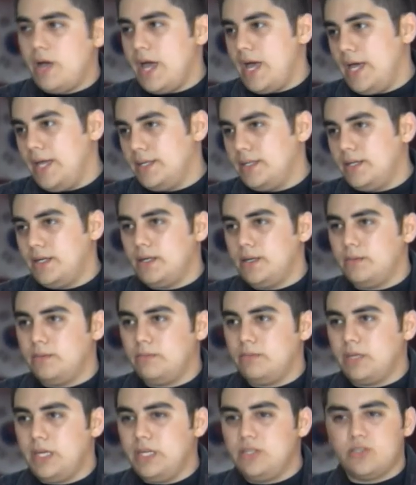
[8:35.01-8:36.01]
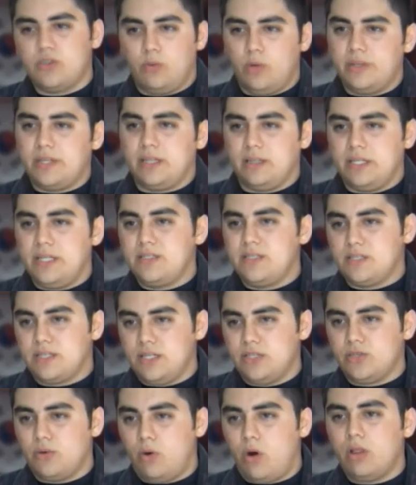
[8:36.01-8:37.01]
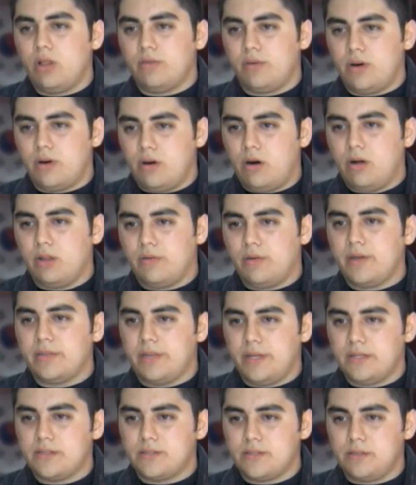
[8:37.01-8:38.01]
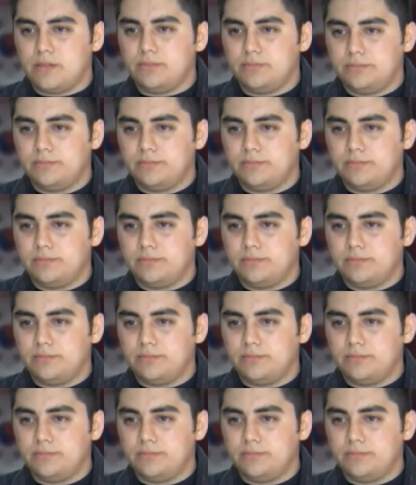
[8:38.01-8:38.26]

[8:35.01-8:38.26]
and he's the one that leads us into all of our things. So